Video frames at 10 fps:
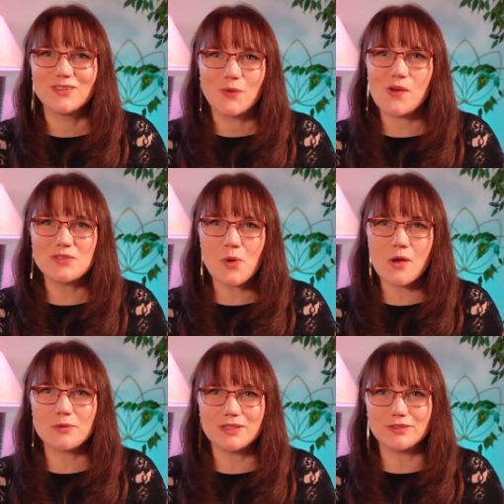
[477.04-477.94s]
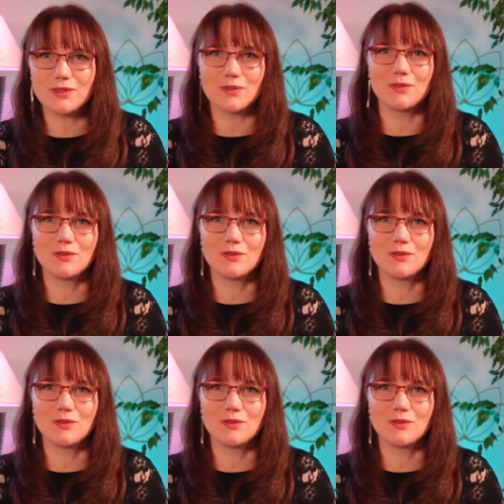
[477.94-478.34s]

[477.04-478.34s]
What's wrong with you?